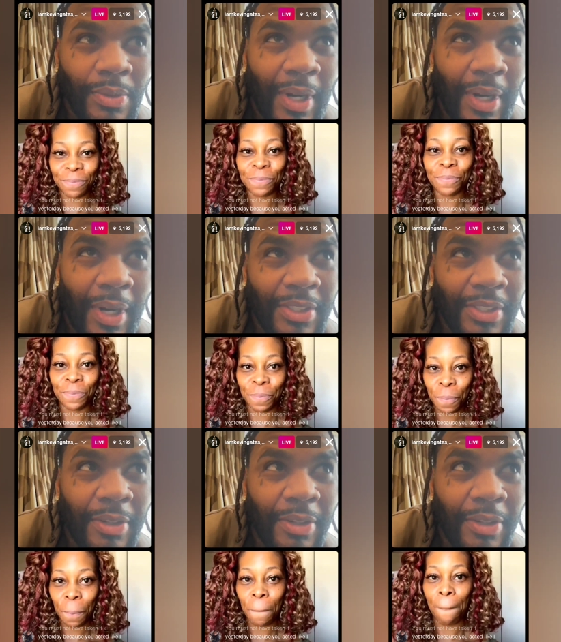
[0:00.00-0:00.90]
Speaker 1: When I
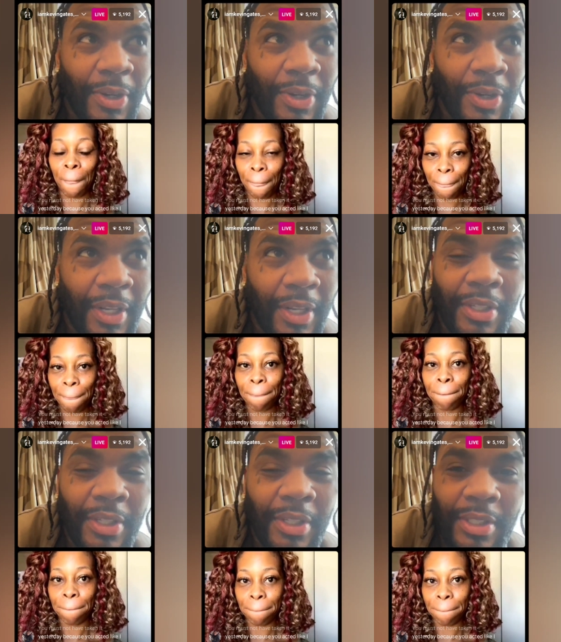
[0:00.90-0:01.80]
stood in front there and
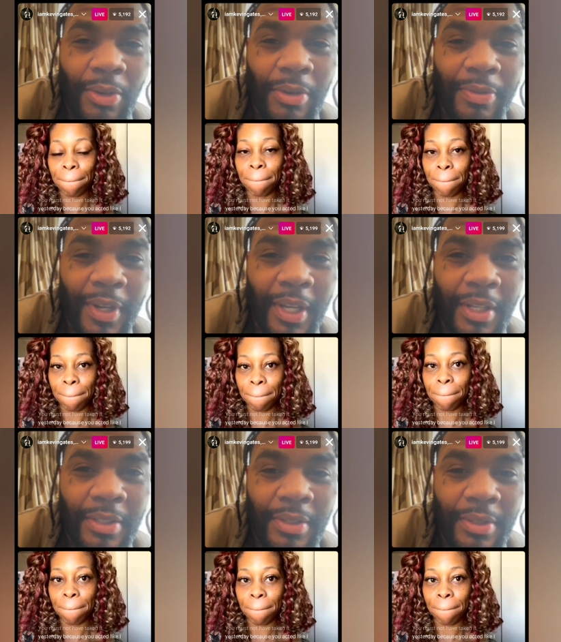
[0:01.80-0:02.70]
took the solar
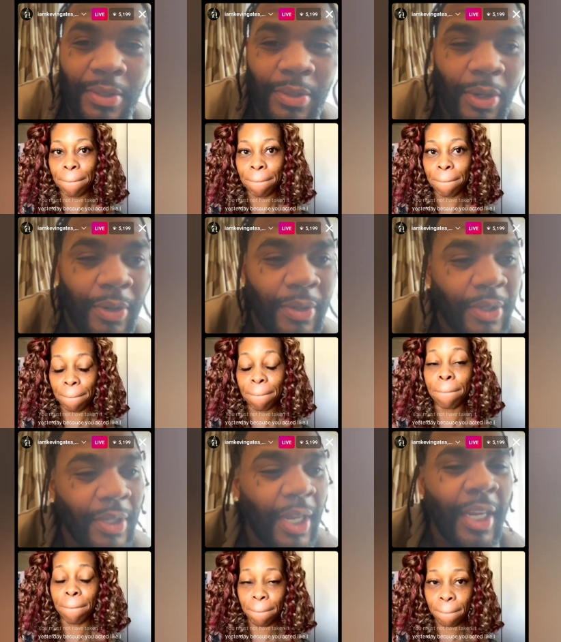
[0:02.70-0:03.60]
flares, you know, the,
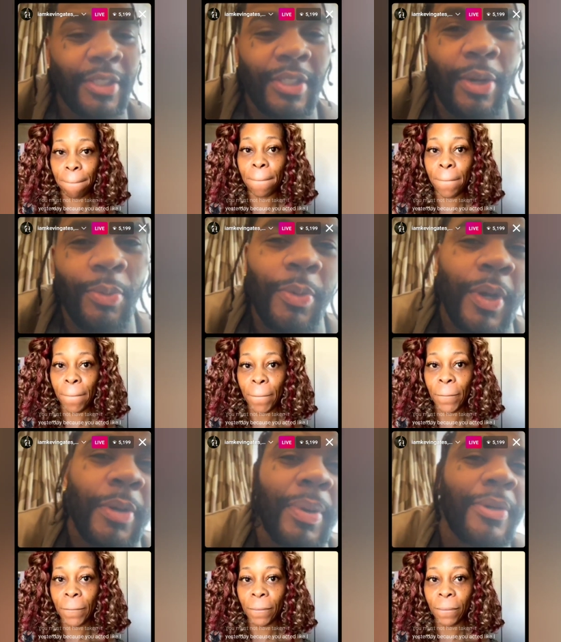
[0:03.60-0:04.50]
mm-hmm. the days that we
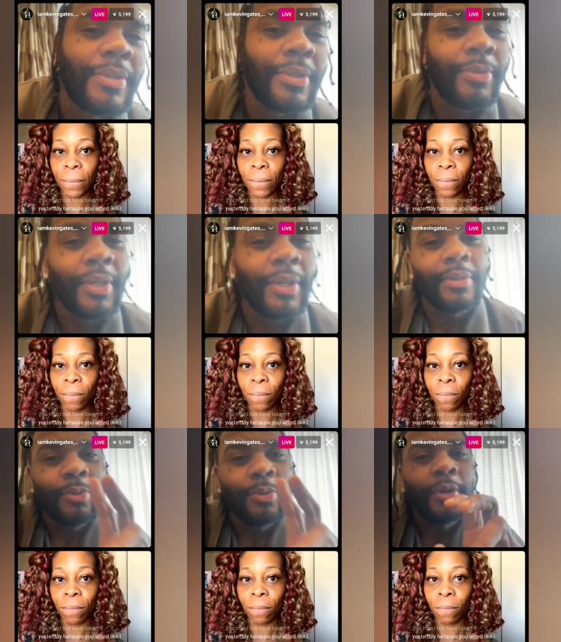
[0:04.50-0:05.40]
wasn't supposed to, but
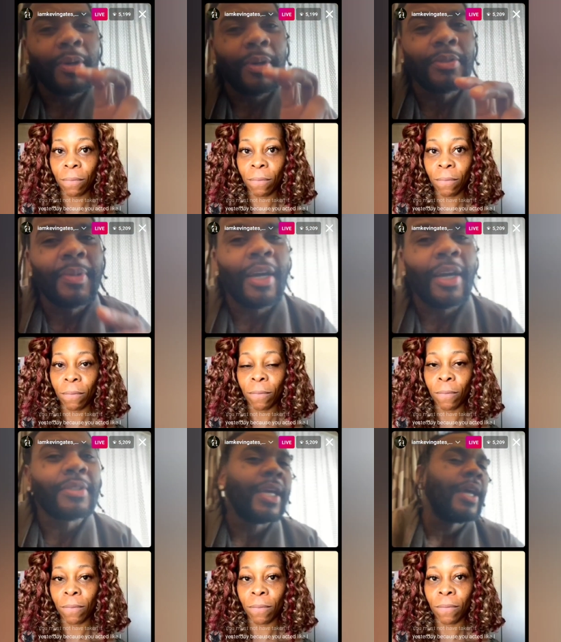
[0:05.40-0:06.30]
you wasn't supposed to be
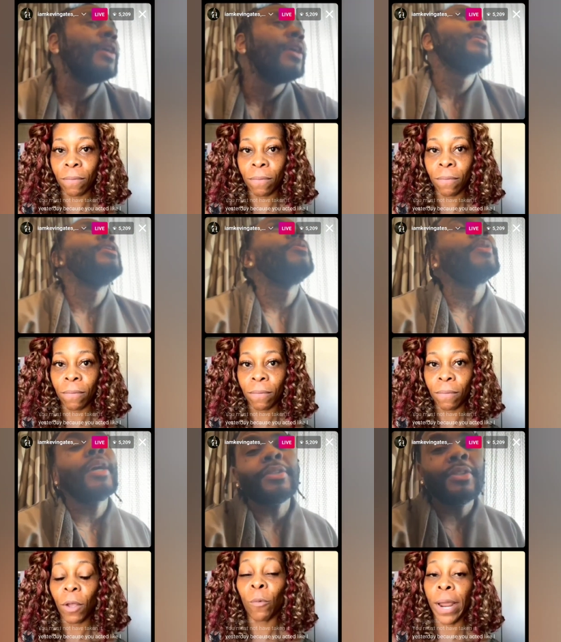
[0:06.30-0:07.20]
outside.
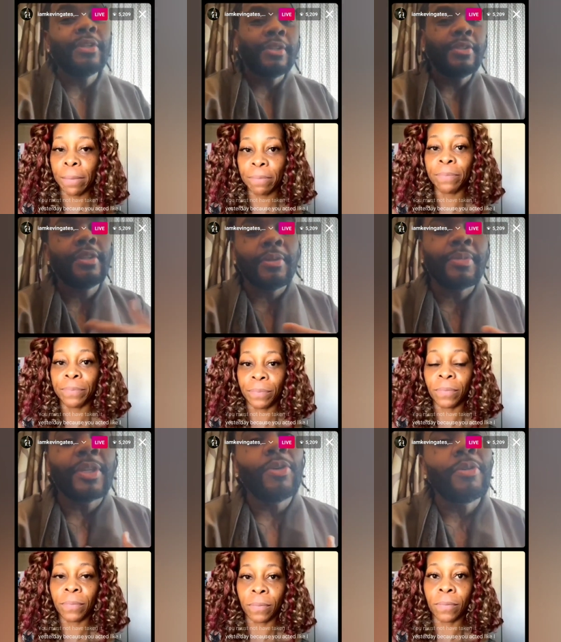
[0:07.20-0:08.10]
When I right. stood and took
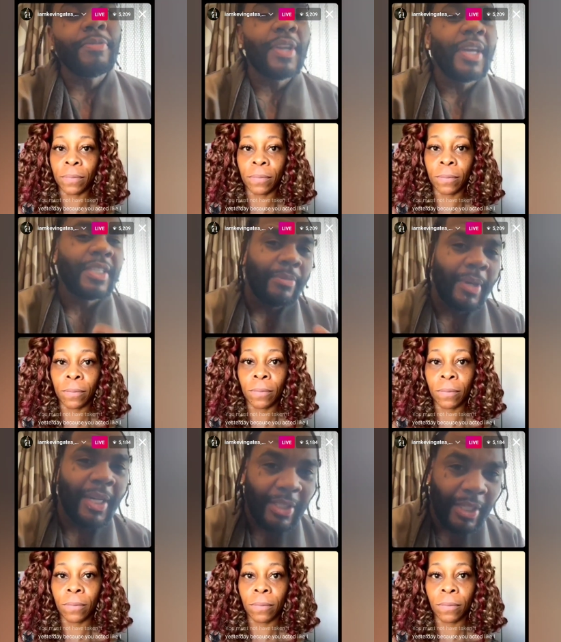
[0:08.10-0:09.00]
them solar flares in
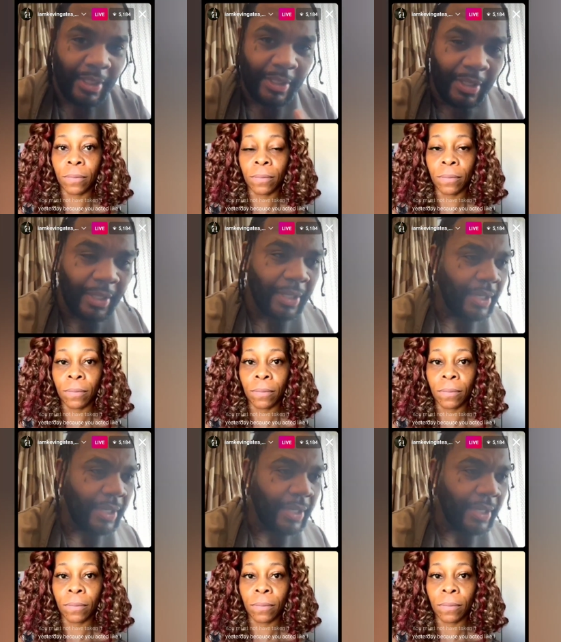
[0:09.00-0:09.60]
my chest,